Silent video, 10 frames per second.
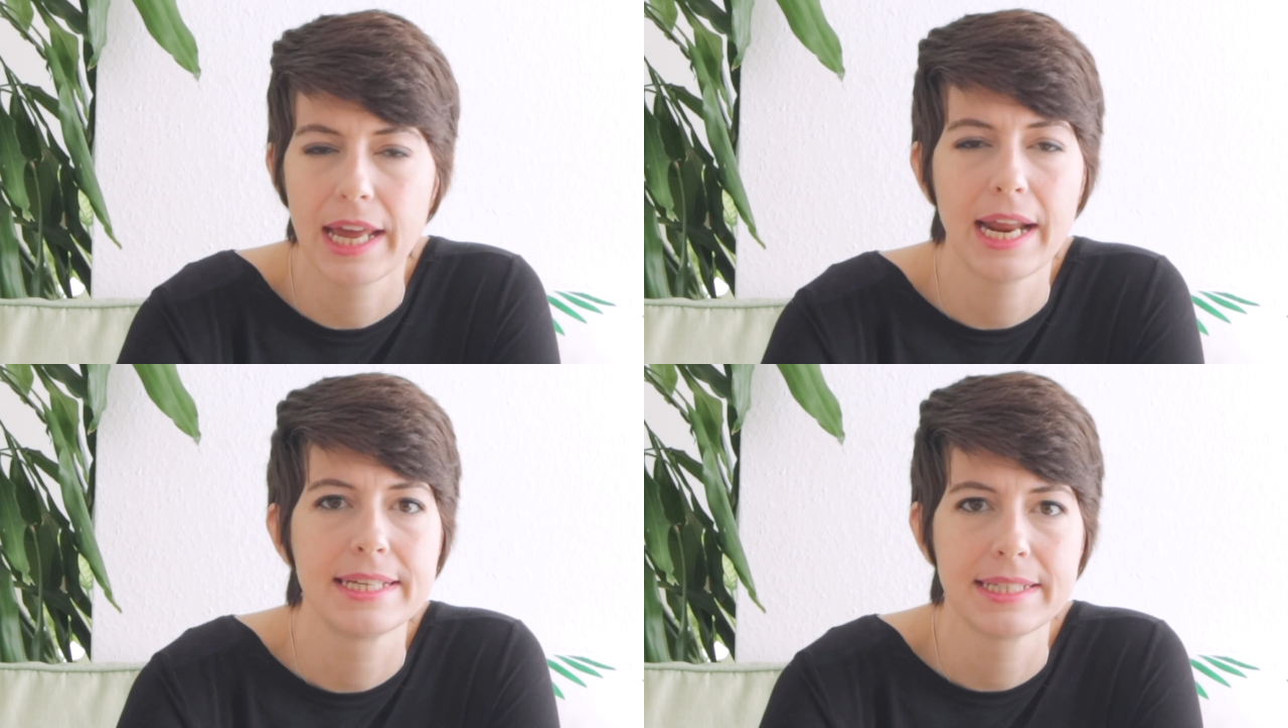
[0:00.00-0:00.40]

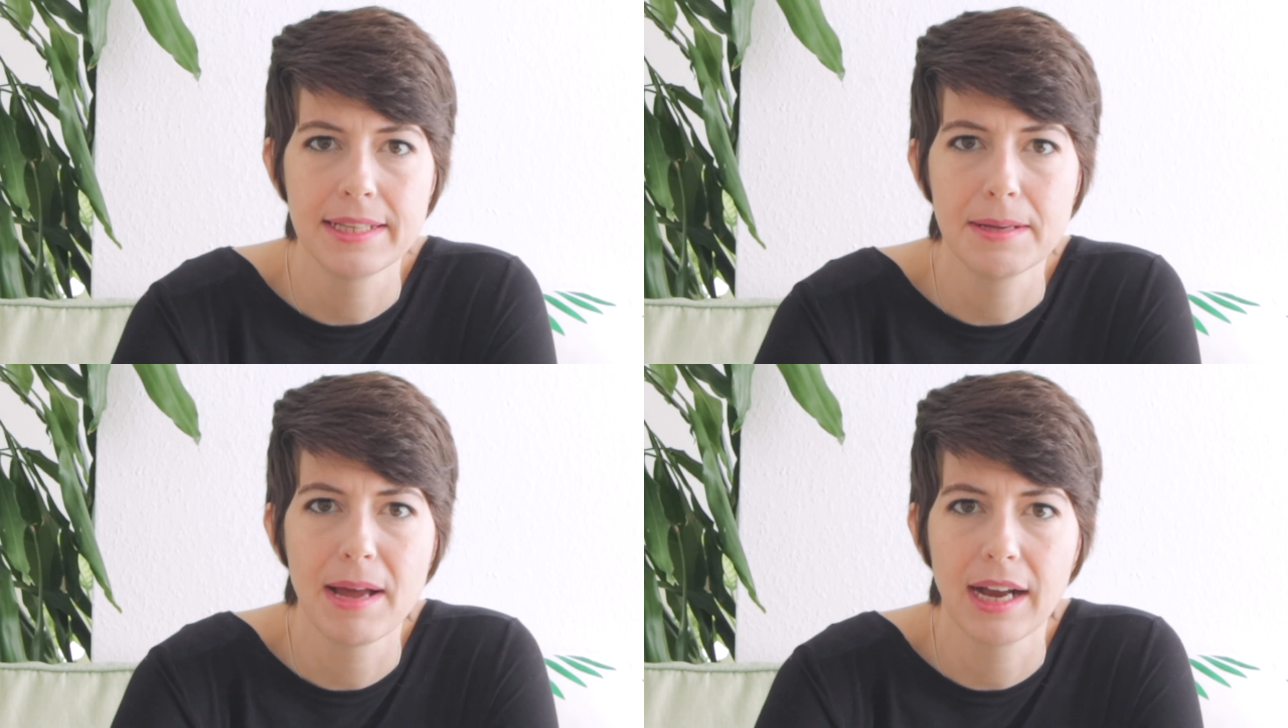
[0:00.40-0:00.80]
and I
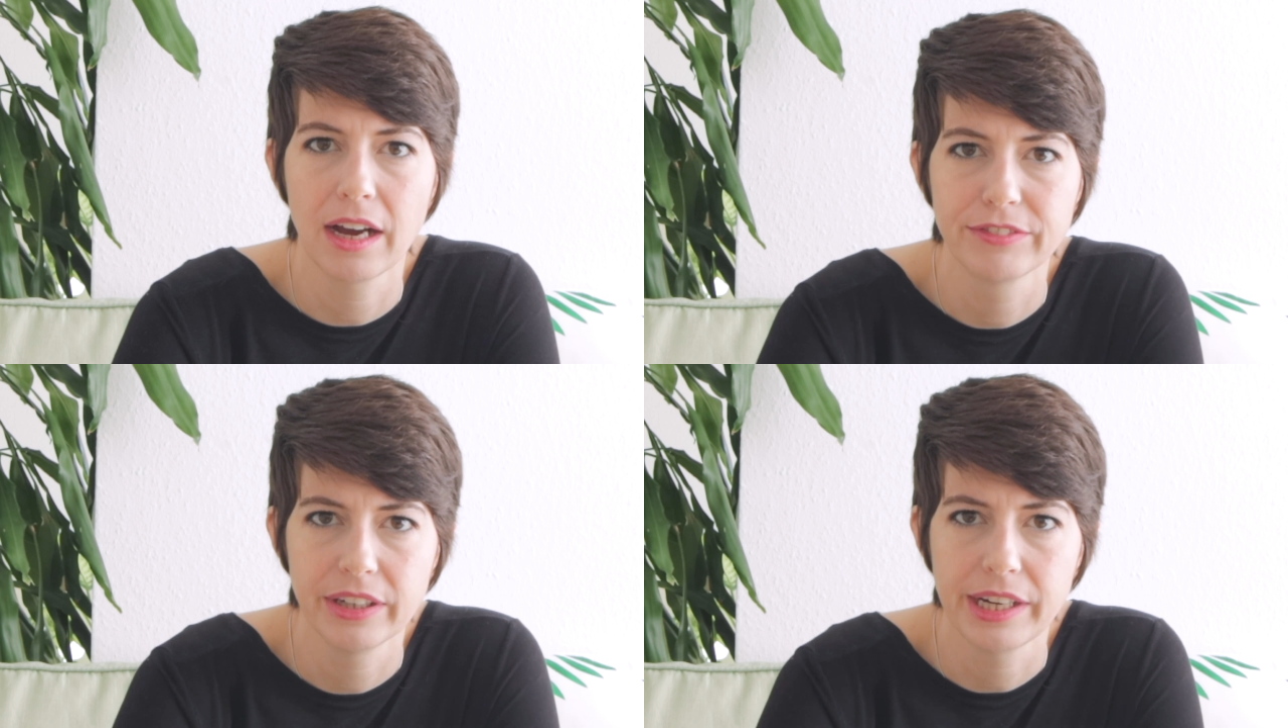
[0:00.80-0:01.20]
sent it back
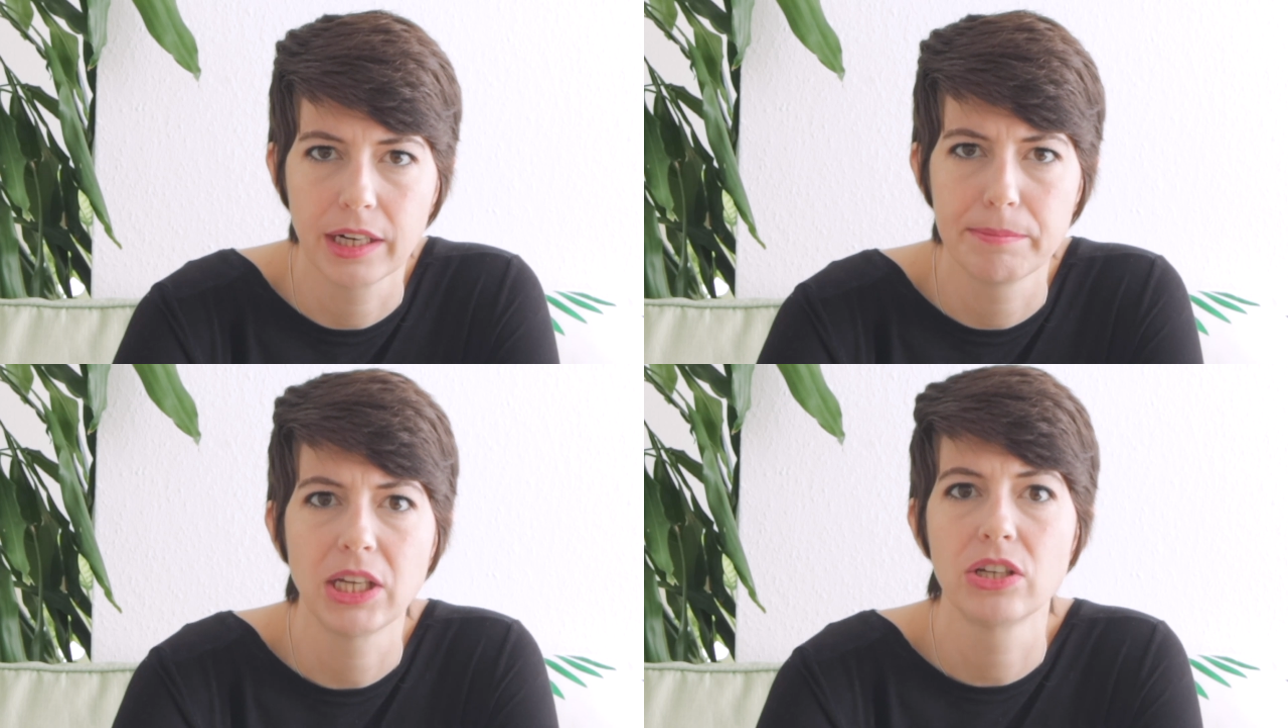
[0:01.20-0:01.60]
after a
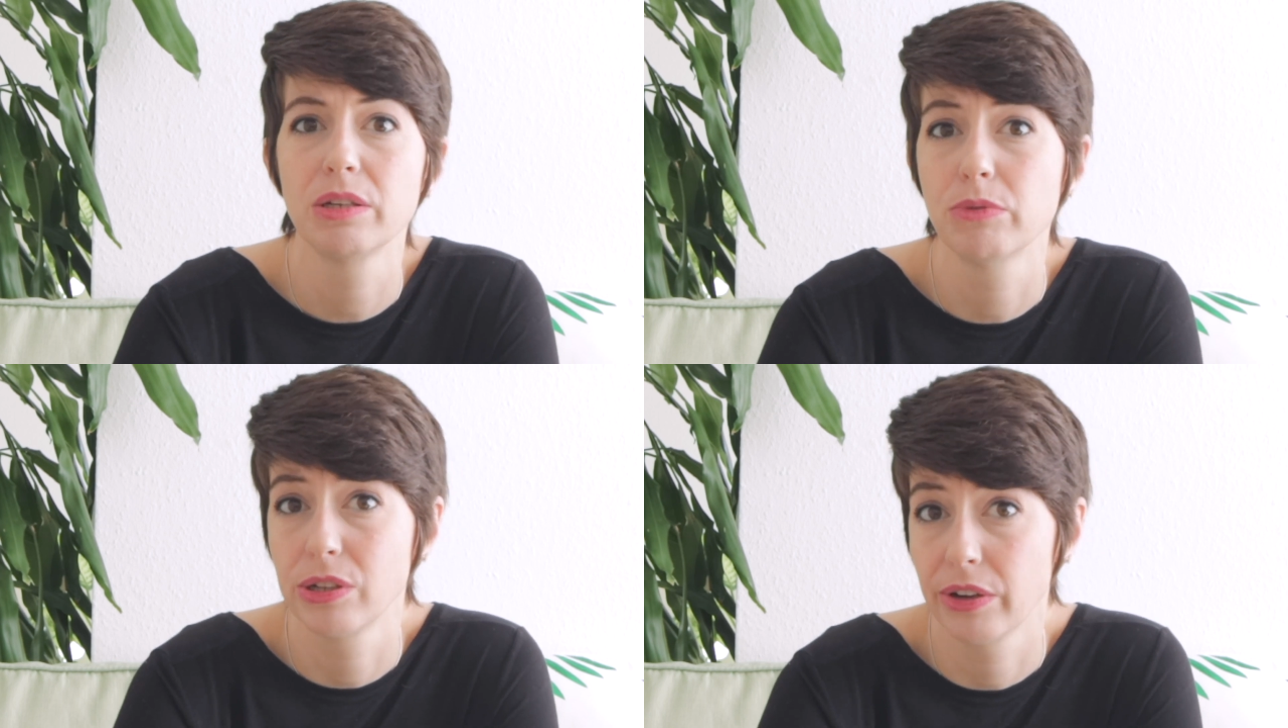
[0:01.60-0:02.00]
year because it
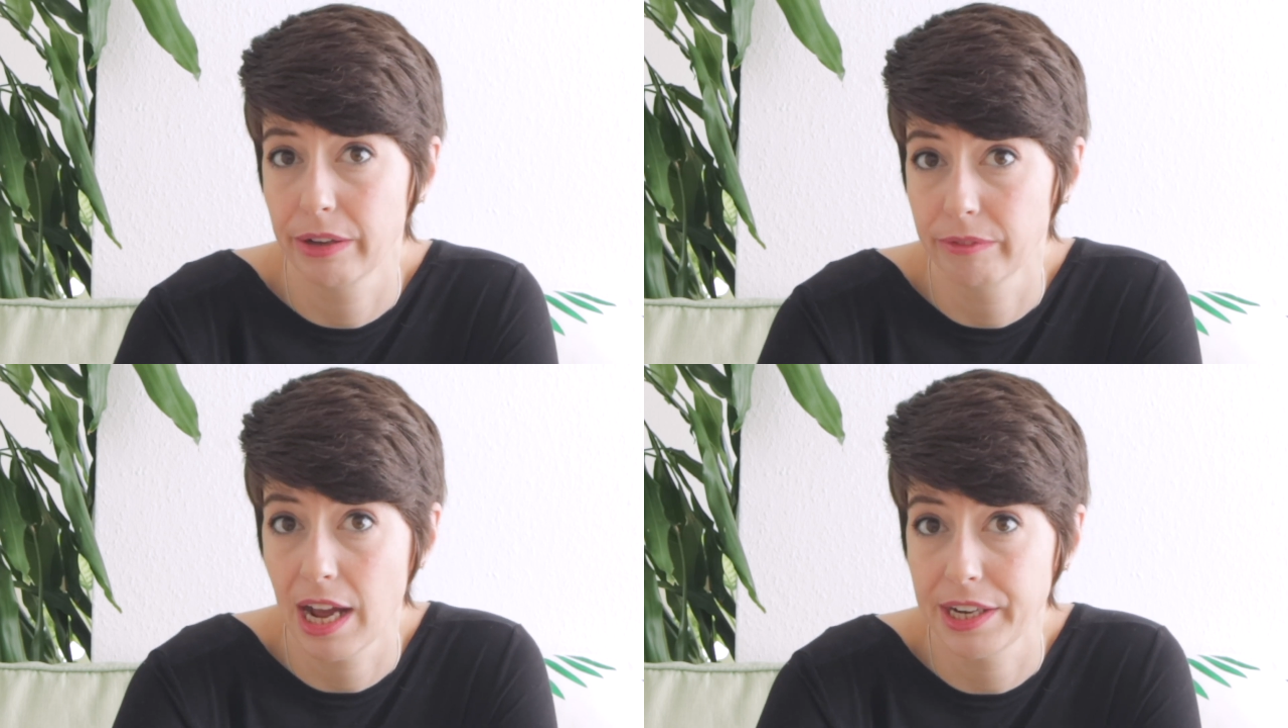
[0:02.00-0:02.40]
was
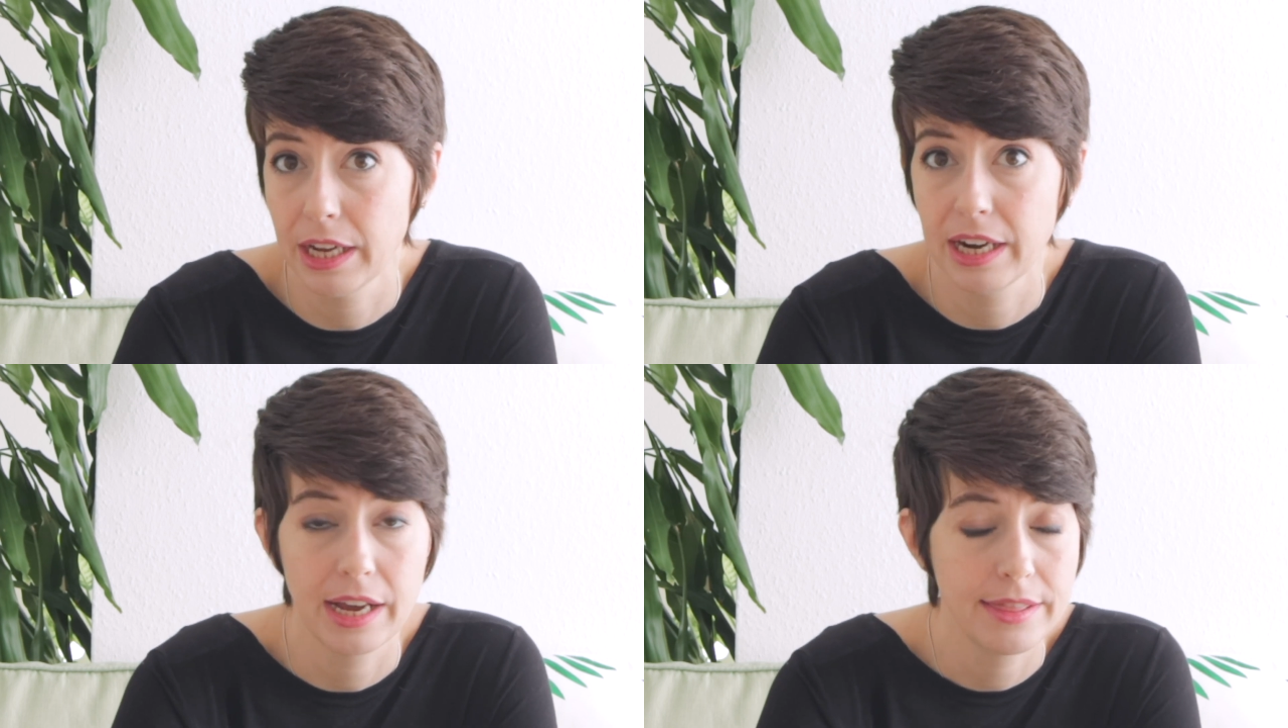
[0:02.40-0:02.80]
looking ratty,
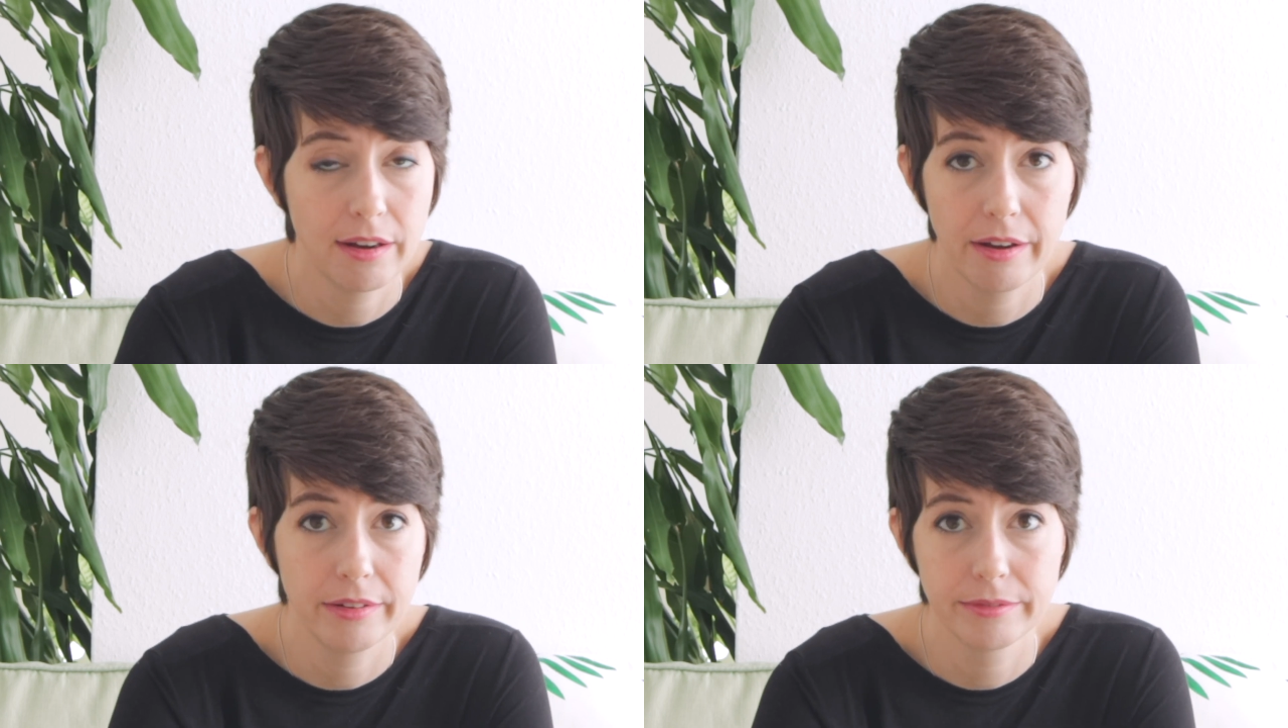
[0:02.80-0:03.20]
and I
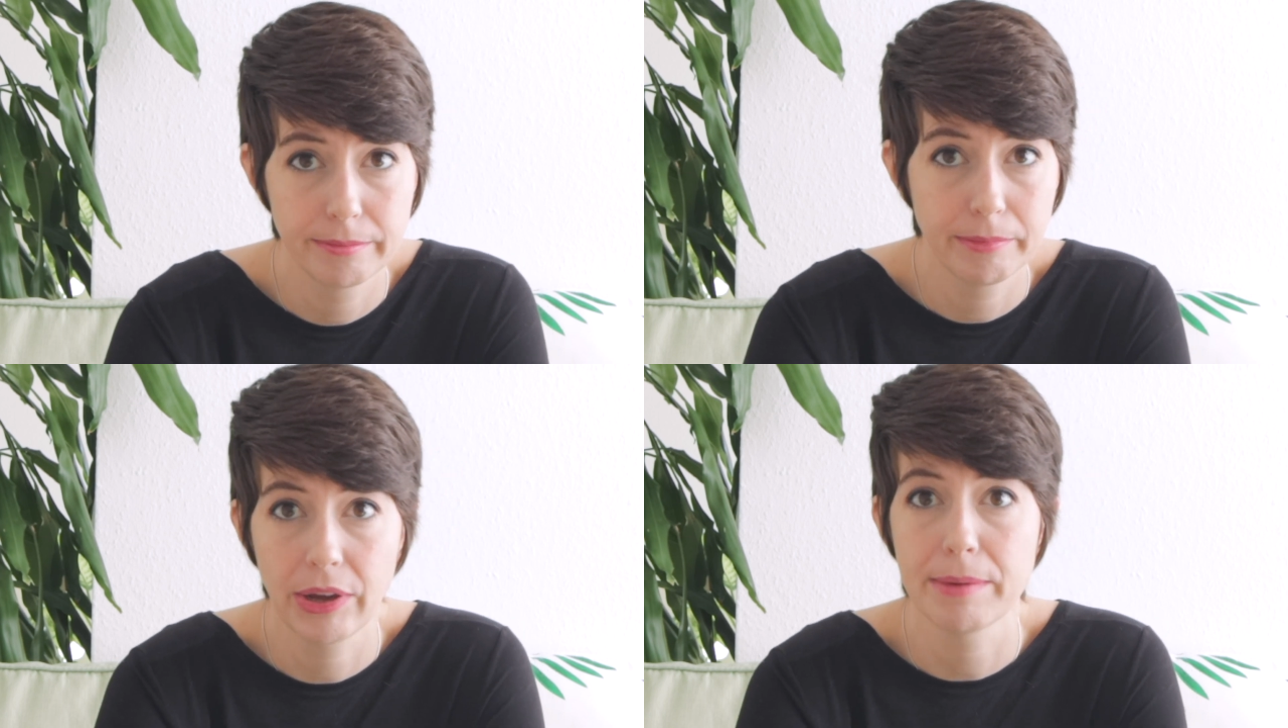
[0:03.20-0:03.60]
thought,
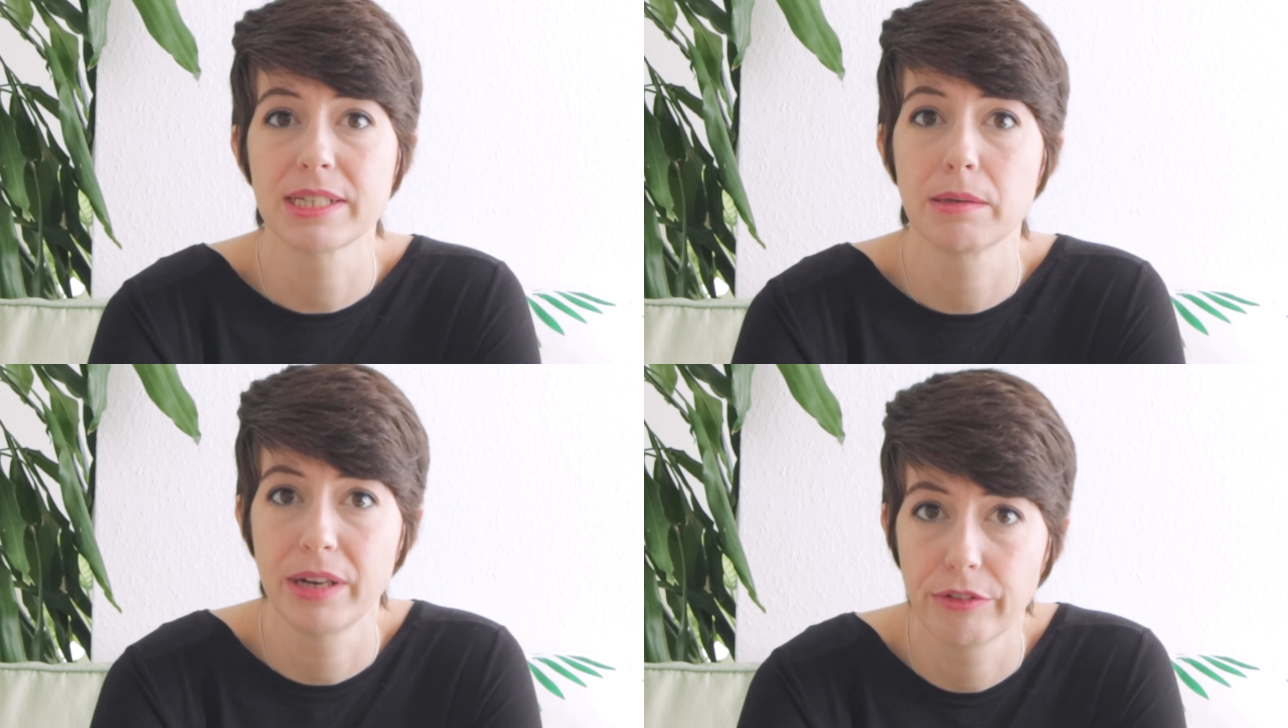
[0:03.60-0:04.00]
okay, it must have been a